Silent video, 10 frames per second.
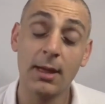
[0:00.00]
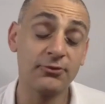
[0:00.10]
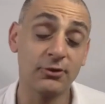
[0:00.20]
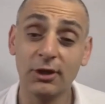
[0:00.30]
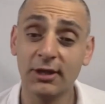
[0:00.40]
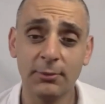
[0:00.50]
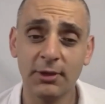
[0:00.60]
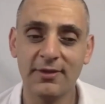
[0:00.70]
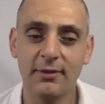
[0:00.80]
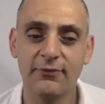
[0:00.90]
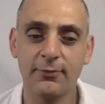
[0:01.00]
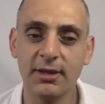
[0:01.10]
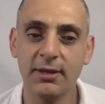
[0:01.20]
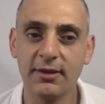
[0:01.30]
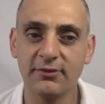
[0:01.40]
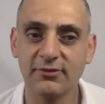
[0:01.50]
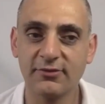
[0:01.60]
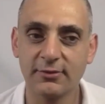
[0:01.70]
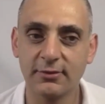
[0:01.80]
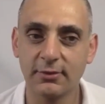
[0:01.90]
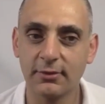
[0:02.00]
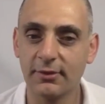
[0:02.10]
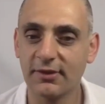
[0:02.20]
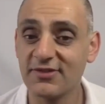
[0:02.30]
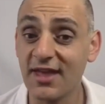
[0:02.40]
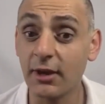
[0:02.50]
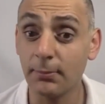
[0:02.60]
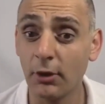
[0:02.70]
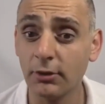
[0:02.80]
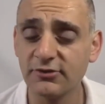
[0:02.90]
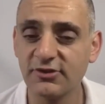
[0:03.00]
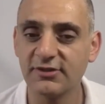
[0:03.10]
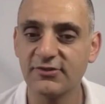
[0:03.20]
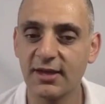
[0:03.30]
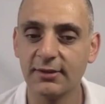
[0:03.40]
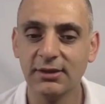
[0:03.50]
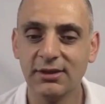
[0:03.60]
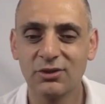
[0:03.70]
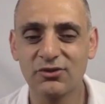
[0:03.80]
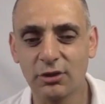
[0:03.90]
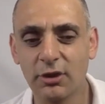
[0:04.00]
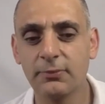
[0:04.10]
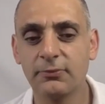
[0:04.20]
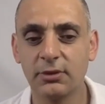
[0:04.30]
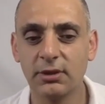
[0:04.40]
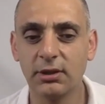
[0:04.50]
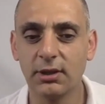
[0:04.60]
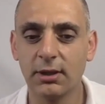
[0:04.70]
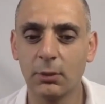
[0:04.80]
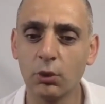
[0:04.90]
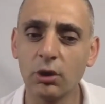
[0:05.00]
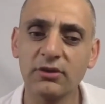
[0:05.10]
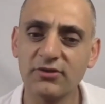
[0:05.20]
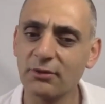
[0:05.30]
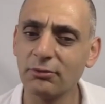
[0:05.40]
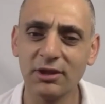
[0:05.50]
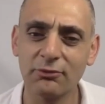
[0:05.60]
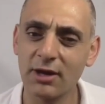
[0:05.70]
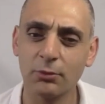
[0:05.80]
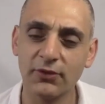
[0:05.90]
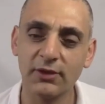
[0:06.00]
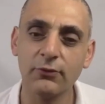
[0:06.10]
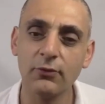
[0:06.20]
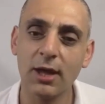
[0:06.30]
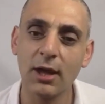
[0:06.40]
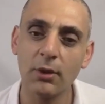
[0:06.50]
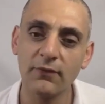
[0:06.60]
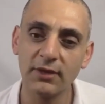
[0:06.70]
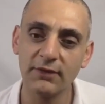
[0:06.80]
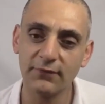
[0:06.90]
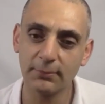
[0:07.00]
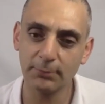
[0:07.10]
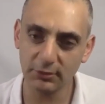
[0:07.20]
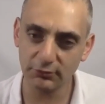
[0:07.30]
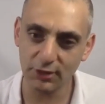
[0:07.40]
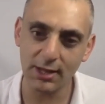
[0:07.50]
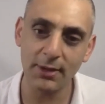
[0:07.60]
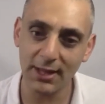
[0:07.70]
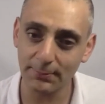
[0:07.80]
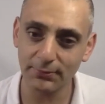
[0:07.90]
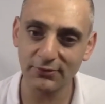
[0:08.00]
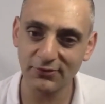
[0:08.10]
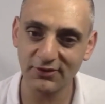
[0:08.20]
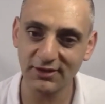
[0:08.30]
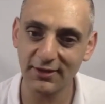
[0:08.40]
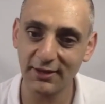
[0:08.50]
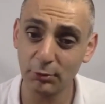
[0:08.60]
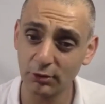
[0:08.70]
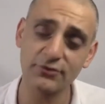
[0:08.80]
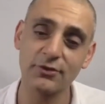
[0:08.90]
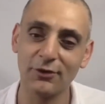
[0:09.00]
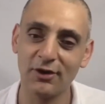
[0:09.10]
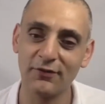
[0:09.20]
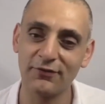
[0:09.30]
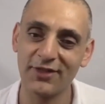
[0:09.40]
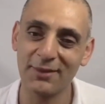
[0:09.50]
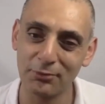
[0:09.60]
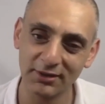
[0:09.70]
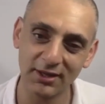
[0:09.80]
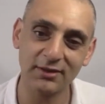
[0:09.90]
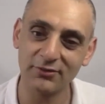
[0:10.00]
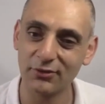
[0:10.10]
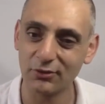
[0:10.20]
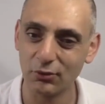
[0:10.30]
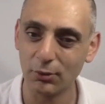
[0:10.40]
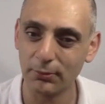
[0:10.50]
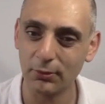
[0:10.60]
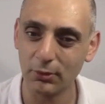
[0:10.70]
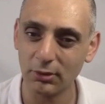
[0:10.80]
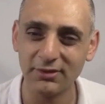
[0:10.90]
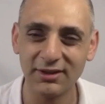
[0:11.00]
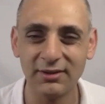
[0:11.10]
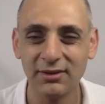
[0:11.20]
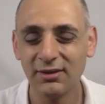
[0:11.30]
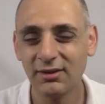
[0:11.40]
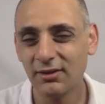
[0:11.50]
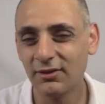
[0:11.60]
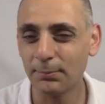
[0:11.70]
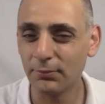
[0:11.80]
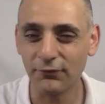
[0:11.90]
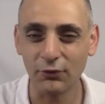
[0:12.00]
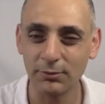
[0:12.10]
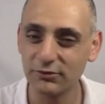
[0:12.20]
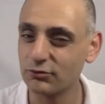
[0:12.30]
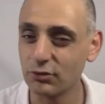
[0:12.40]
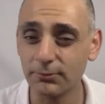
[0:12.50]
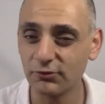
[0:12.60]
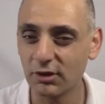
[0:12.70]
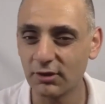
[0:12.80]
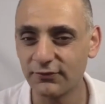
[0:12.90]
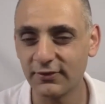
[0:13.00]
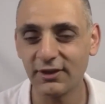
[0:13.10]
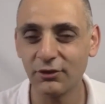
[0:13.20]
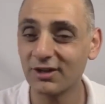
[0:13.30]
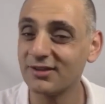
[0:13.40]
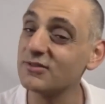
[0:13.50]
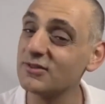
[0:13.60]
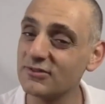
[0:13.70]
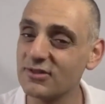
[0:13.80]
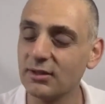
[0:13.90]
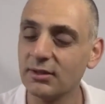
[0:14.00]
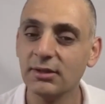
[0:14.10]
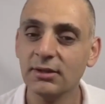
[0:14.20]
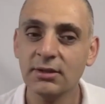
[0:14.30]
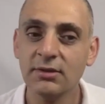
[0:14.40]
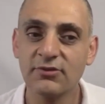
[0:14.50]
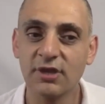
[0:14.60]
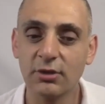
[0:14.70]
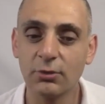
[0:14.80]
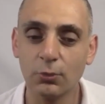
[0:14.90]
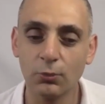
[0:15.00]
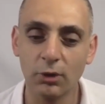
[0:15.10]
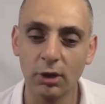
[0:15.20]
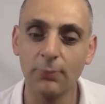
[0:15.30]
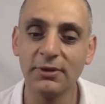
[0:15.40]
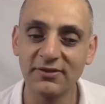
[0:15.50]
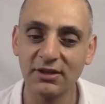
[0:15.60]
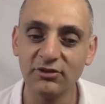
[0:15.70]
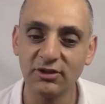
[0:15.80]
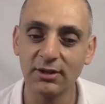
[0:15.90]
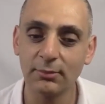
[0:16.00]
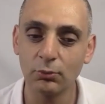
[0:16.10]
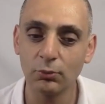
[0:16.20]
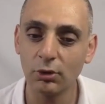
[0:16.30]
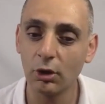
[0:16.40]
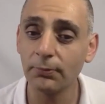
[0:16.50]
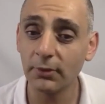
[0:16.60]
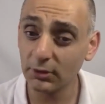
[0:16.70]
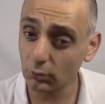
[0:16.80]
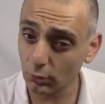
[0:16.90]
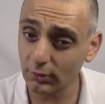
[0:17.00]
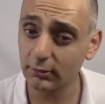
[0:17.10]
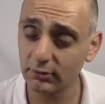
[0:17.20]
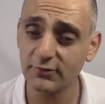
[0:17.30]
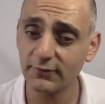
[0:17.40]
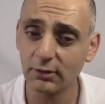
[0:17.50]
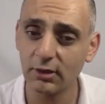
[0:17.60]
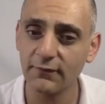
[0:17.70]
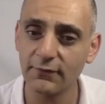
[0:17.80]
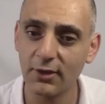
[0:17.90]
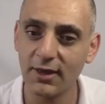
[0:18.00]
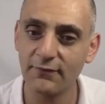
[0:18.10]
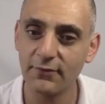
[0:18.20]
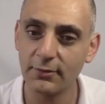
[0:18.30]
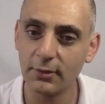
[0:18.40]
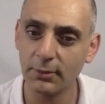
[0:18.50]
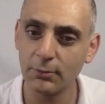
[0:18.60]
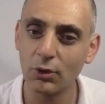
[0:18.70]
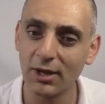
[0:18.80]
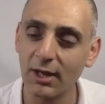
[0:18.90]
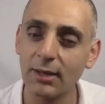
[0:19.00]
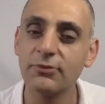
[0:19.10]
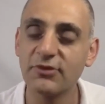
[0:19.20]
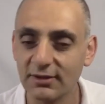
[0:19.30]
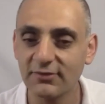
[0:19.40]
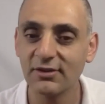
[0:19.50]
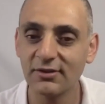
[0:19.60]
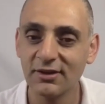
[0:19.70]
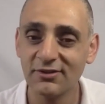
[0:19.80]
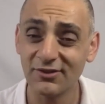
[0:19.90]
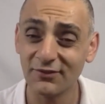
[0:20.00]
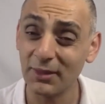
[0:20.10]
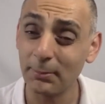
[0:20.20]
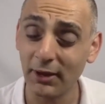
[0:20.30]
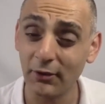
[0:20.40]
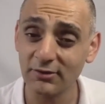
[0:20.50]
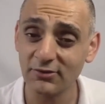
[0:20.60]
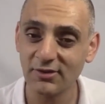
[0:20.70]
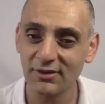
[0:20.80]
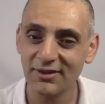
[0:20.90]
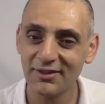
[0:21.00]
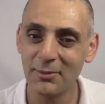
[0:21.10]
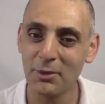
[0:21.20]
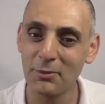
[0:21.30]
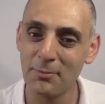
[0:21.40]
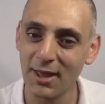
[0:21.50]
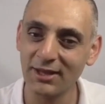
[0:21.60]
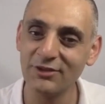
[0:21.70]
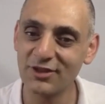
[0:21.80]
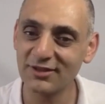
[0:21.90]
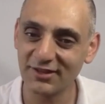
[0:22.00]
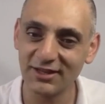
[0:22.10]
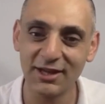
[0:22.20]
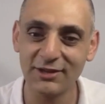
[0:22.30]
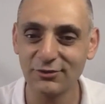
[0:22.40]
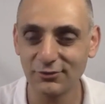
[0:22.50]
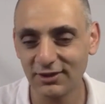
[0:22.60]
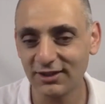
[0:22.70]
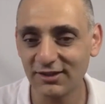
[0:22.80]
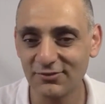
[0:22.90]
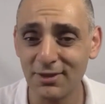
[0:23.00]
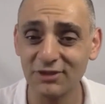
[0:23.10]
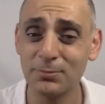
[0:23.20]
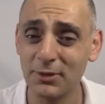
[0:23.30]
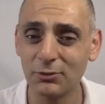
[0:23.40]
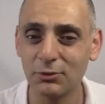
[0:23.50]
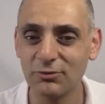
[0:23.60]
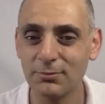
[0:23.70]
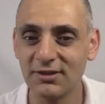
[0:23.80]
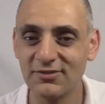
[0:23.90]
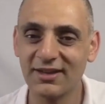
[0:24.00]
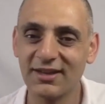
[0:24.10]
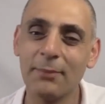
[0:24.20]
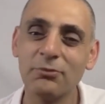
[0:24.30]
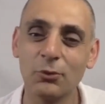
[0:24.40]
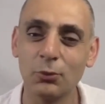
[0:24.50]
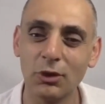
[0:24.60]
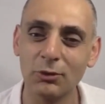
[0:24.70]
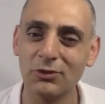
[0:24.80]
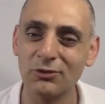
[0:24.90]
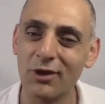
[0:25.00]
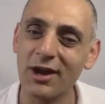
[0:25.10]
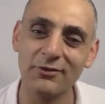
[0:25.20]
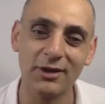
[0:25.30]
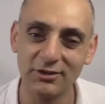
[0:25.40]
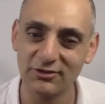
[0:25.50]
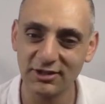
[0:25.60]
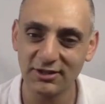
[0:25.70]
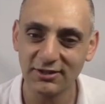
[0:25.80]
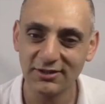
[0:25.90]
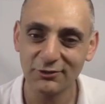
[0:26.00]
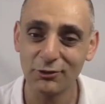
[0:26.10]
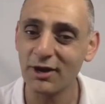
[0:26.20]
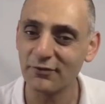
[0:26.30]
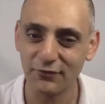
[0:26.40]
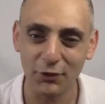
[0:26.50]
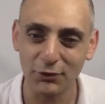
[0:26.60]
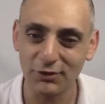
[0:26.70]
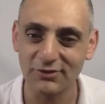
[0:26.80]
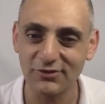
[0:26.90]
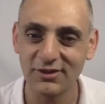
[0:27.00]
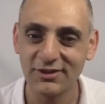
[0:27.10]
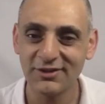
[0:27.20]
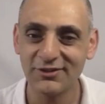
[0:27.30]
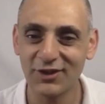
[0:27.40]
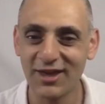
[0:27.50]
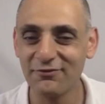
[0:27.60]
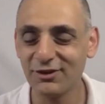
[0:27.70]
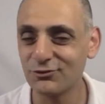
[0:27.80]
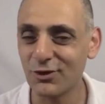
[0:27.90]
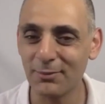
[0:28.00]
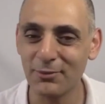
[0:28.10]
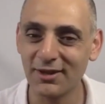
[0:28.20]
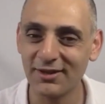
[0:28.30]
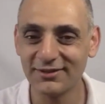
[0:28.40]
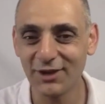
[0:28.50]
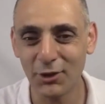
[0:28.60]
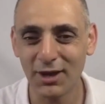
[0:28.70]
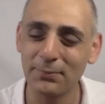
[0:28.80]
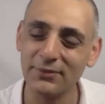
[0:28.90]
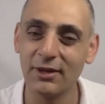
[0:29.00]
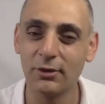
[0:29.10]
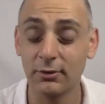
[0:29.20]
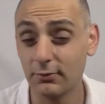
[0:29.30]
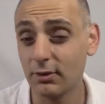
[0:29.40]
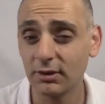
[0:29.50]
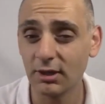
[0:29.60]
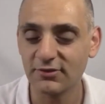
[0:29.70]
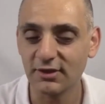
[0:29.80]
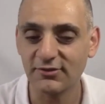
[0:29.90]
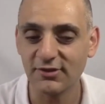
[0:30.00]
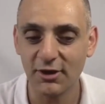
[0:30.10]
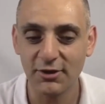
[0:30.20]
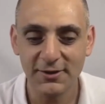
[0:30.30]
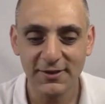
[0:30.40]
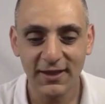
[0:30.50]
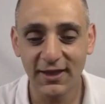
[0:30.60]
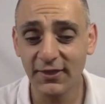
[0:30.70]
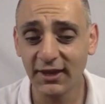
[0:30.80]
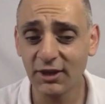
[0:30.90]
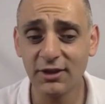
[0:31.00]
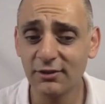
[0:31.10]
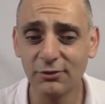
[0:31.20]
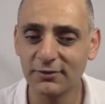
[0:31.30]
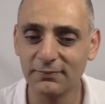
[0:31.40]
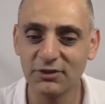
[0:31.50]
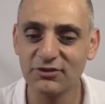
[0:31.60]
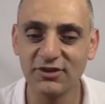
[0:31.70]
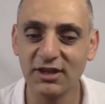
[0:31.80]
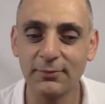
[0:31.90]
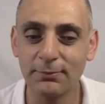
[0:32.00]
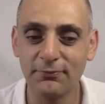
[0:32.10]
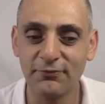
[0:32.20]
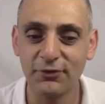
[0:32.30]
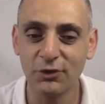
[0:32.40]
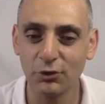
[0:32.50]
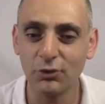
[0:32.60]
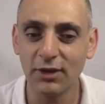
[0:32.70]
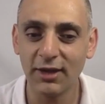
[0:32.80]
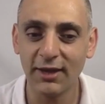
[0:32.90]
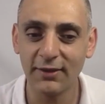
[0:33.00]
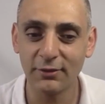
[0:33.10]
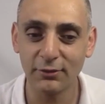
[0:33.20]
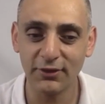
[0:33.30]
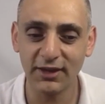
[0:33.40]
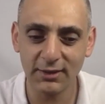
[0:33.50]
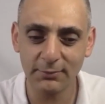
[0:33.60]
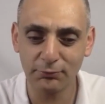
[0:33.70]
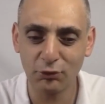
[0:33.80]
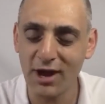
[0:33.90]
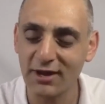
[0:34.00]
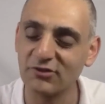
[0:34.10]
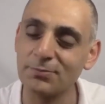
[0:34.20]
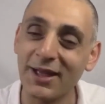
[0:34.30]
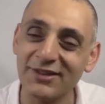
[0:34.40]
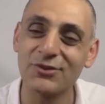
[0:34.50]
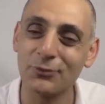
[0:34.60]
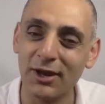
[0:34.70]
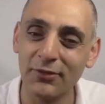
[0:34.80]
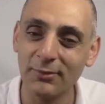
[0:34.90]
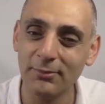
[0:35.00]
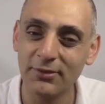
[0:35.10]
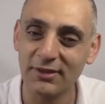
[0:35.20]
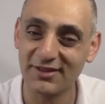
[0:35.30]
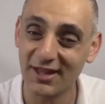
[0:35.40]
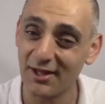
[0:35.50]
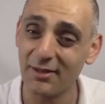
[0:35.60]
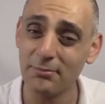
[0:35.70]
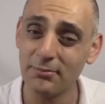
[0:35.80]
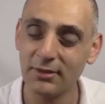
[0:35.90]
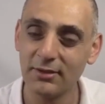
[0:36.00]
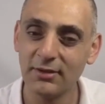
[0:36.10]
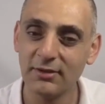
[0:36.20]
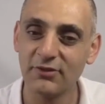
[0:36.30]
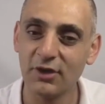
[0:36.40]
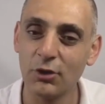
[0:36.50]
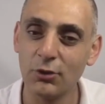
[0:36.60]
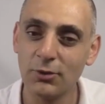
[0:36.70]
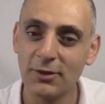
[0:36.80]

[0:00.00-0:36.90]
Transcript: Absolutely. I mean, for me, that's the added bonus, is that because a lot of workers, they're really great at what they do. However, if a bit of drama happens in their personal life, they bring that into the corporate world and their performance drops off and they're not consistent. So what I'll be teaching them will help them in all areas of their life. They'll be more calm, centered. So if they're parents, they'll be able to manage their teenagers or their kids much better, which means they come to work with greater energy, greater focus, not having drama and going up and down like a roller coaster. So, and they're going to look, they're just going to feel, and they're going to create a space around them that's calm. So,